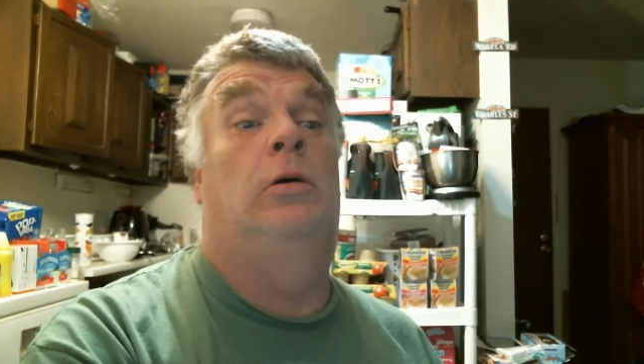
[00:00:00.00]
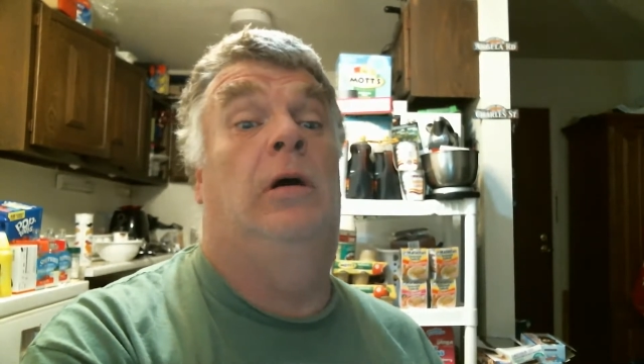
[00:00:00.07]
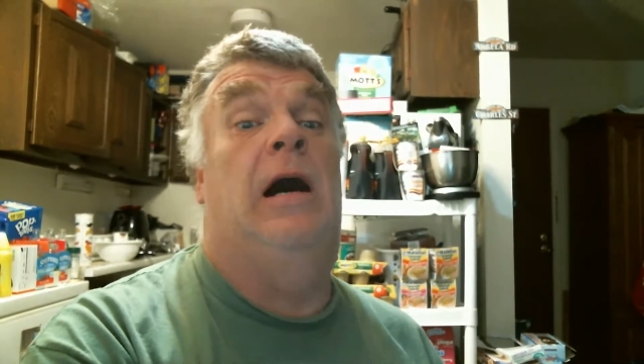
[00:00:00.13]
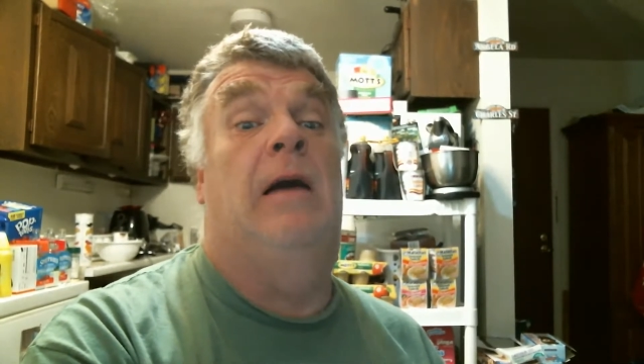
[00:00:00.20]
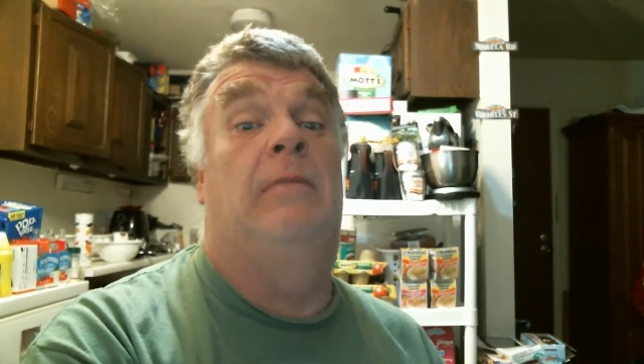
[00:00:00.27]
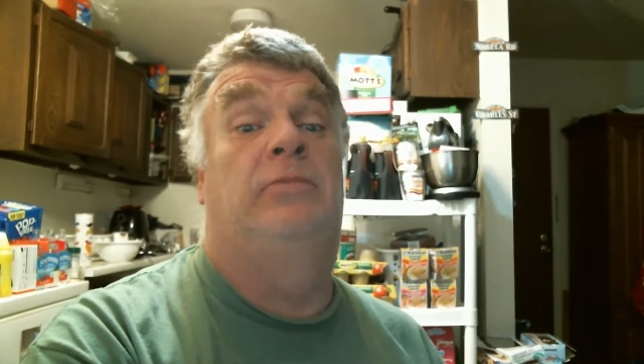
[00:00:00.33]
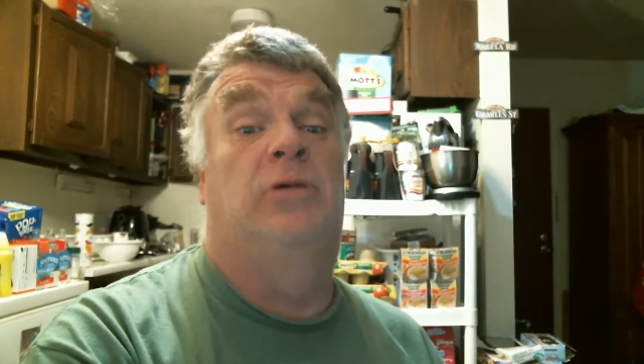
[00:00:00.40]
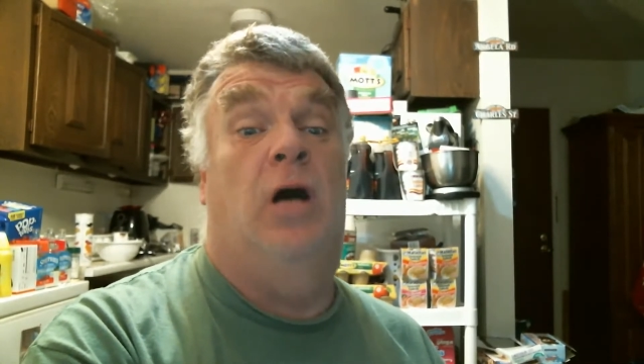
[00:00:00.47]

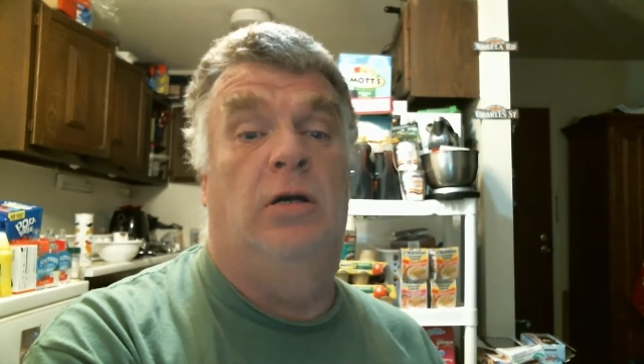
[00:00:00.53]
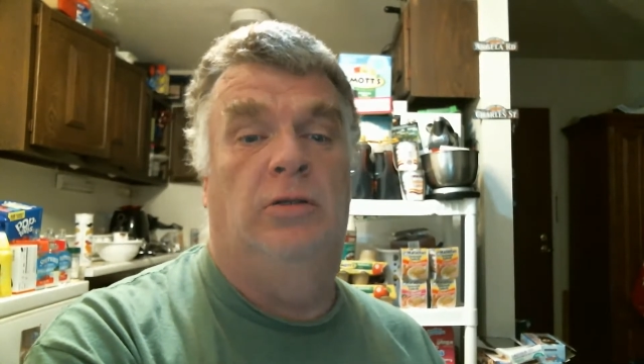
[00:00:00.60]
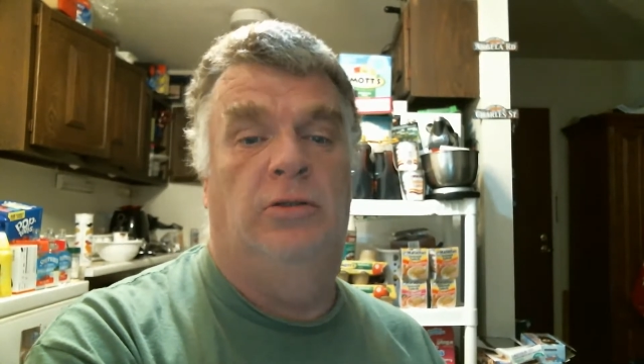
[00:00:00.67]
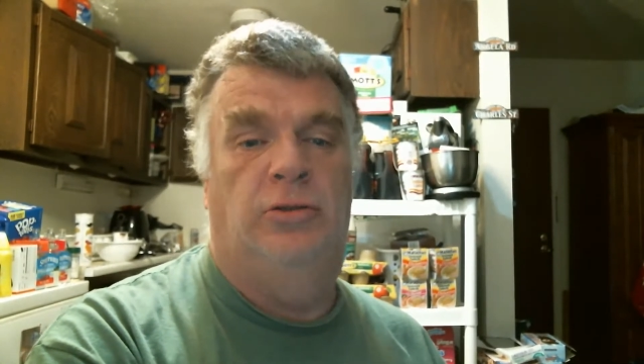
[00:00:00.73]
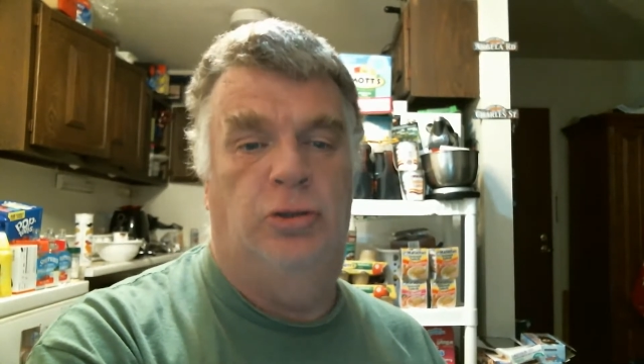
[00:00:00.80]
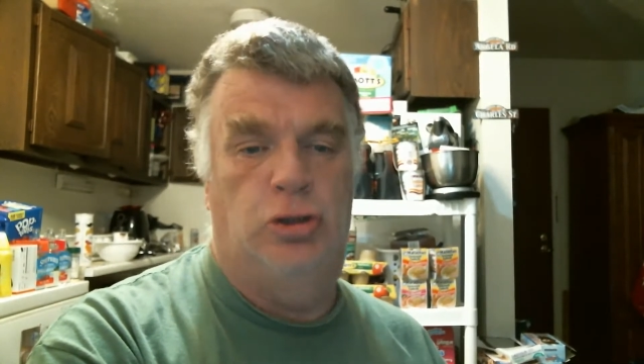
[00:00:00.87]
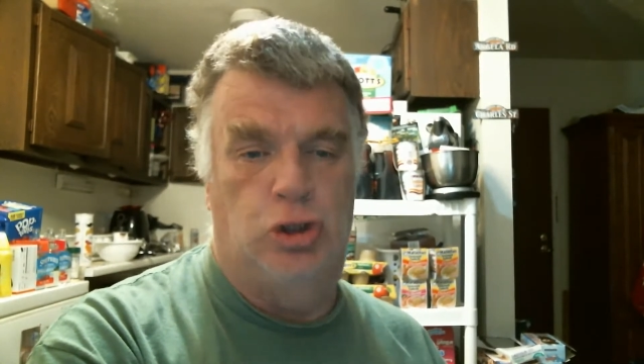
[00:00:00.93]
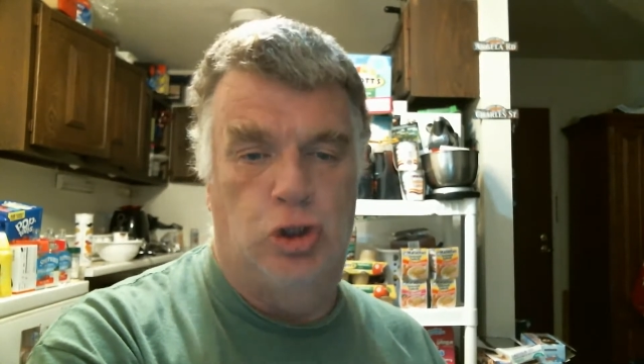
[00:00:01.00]
I'm talking
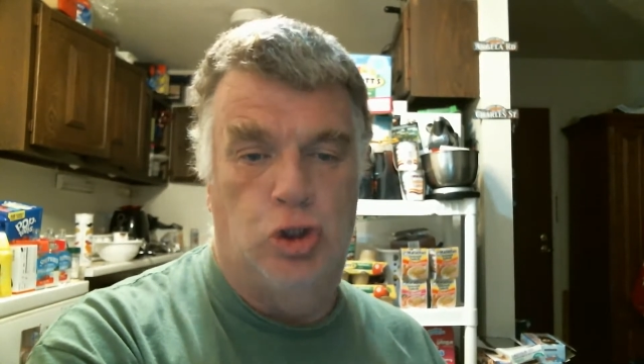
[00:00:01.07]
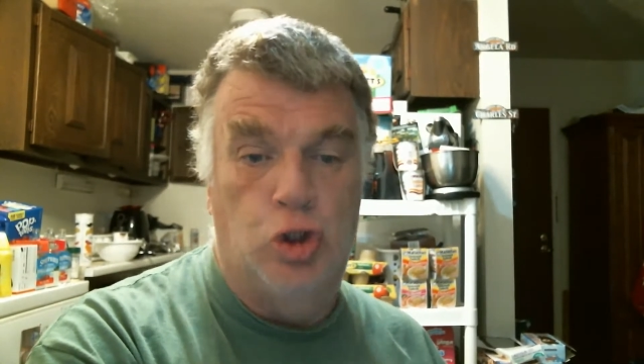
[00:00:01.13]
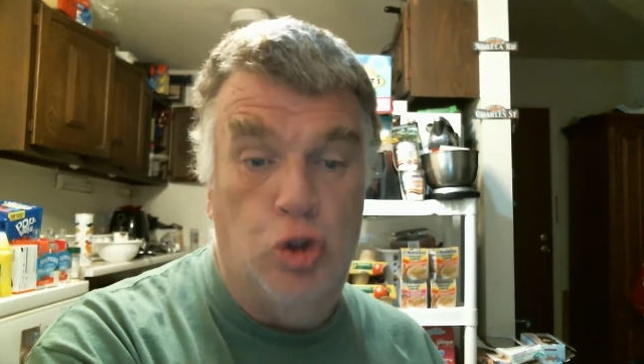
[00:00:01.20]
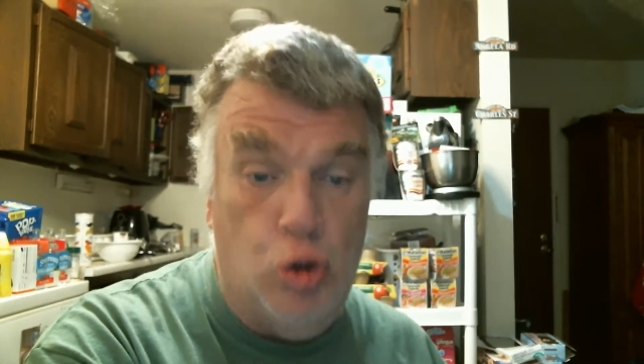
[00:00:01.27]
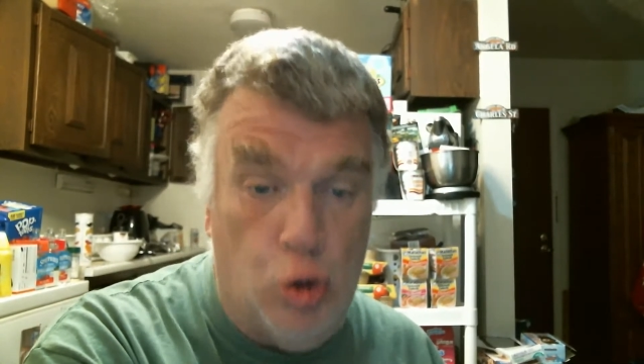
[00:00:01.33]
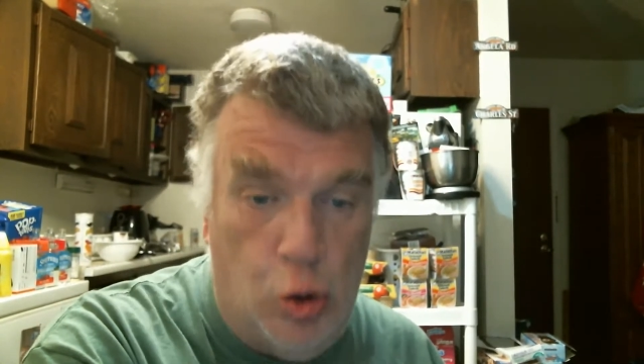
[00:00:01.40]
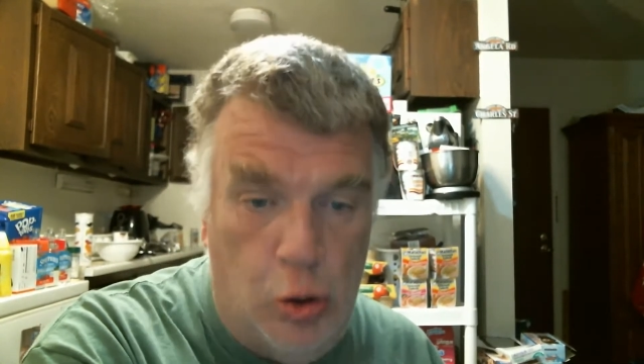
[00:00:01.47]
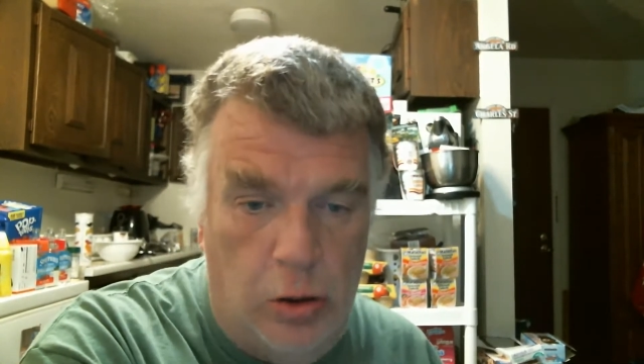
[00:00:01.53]
to
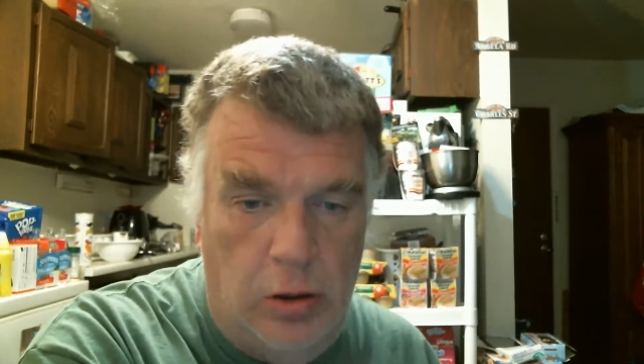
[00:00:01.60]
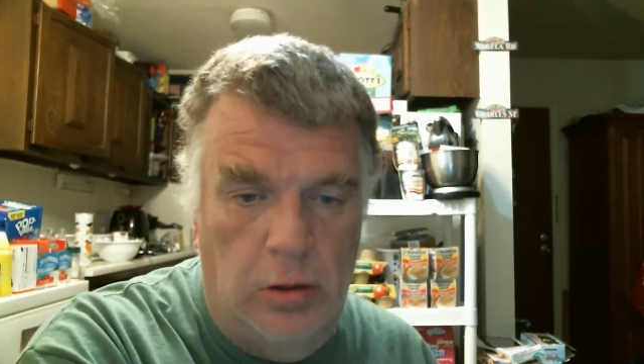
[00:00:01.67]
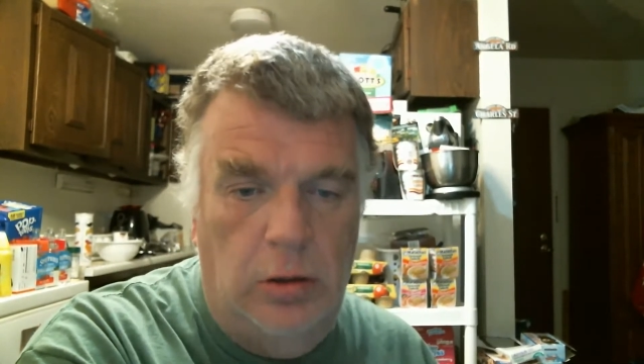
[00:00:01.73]
you.